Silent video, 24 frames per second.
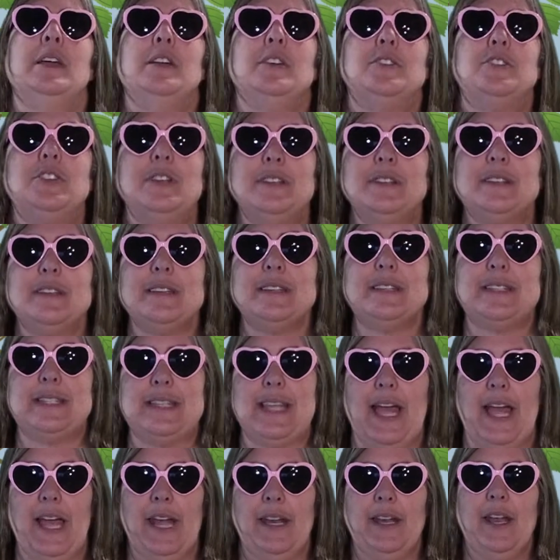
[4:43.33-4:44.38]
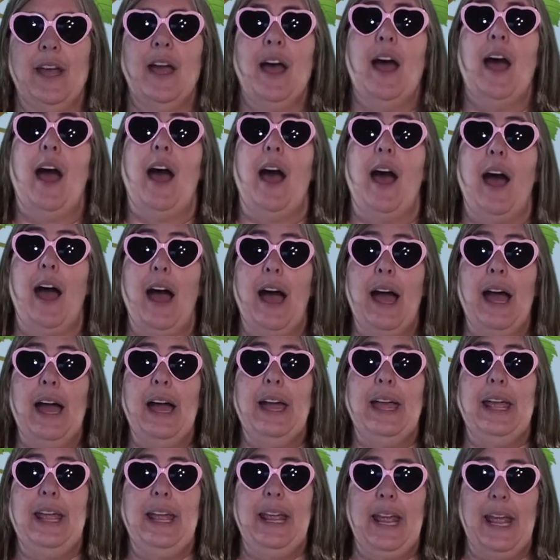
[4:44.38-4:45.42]
Jesus said,
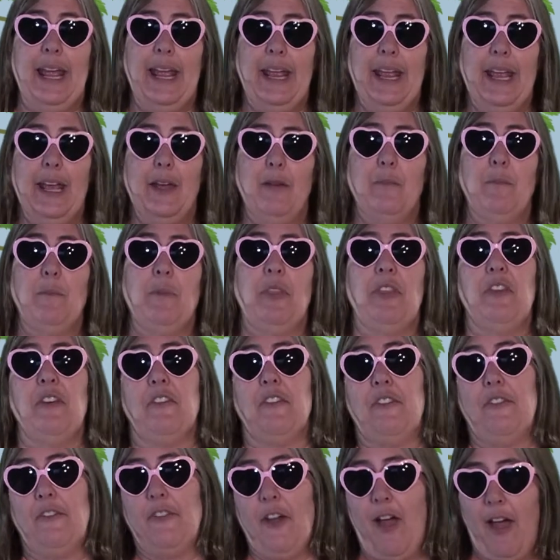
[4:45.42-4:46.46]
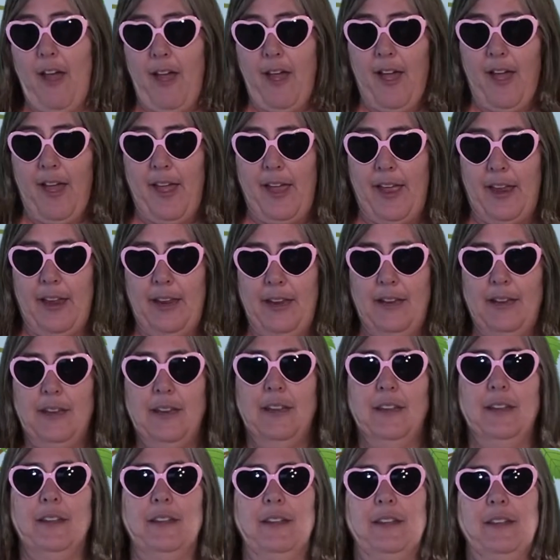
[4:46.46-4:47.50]
I am the
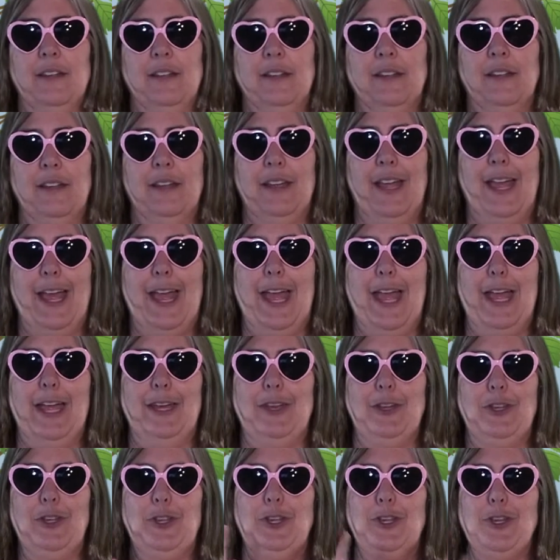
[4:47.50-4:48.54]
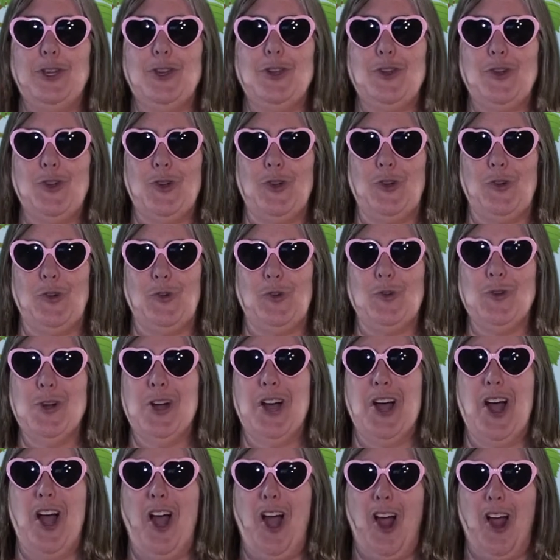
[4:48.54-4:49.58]
vine, and
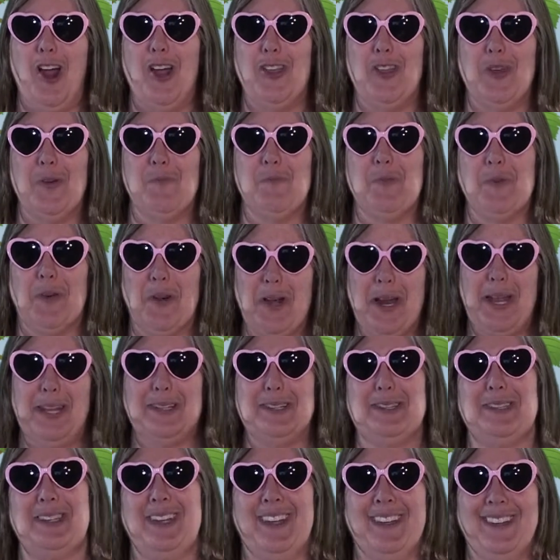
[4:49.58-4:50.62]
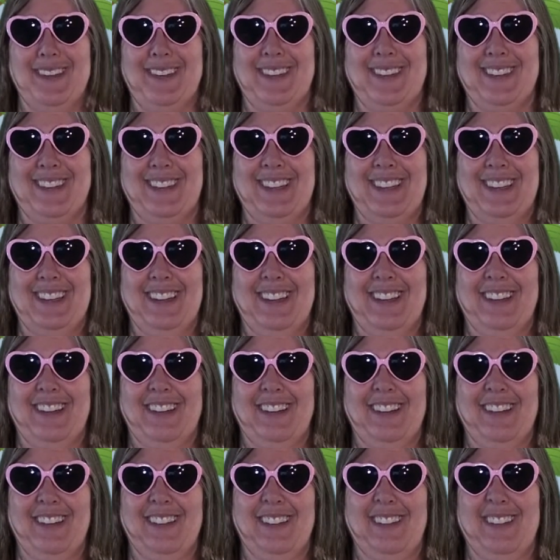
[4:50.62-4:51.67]
you are the branches.
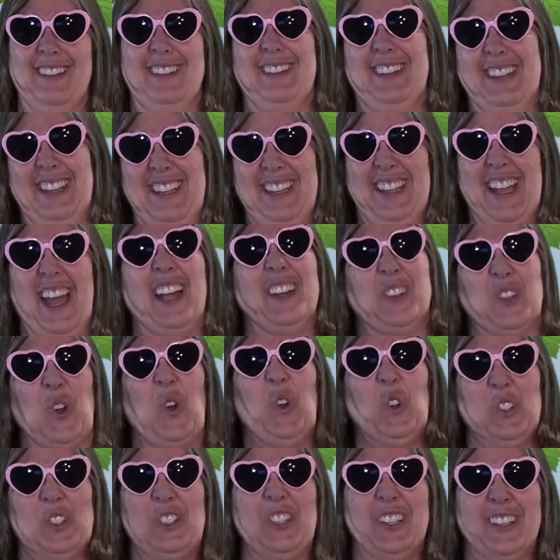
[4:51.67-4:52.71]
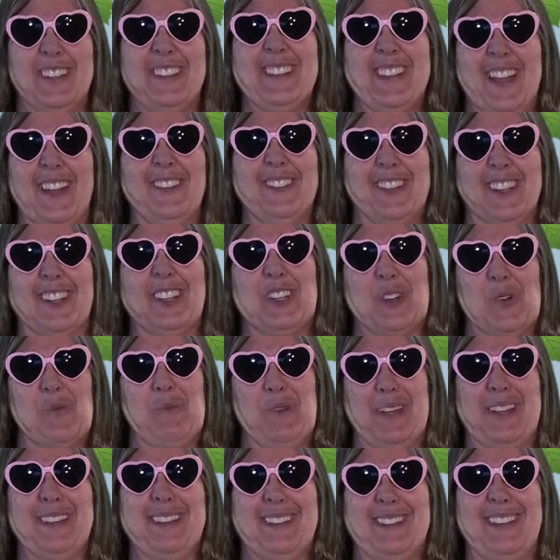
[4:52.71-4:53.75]
See, I told you it sounds a little
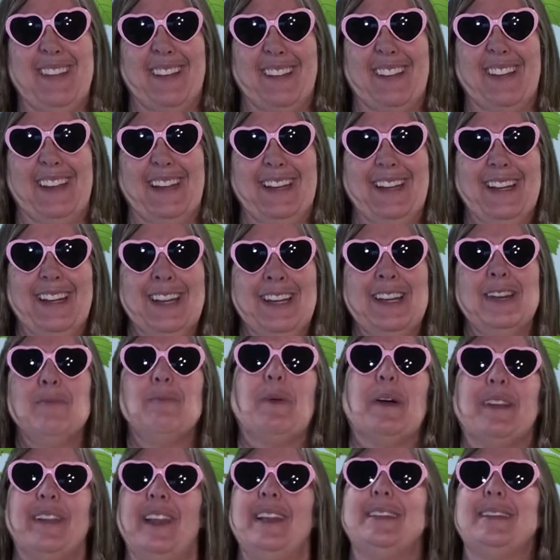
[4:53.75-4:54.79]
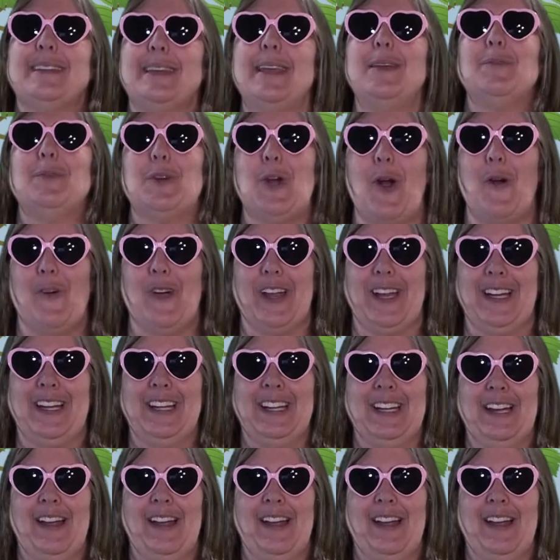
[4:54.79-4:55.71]
bit silly, but let's keep going.